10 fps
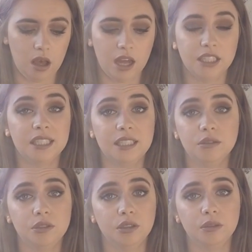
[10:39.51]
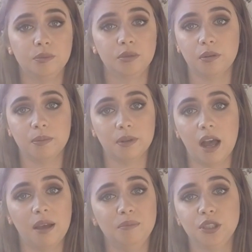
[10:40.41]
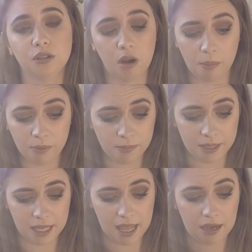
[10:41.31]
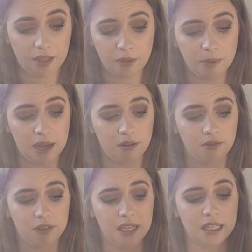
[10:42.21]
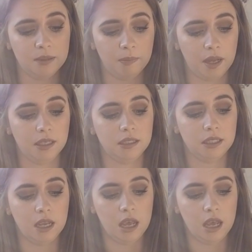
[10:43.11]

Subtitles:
I still do probably, I'm sure I'll probably get another pair of these, but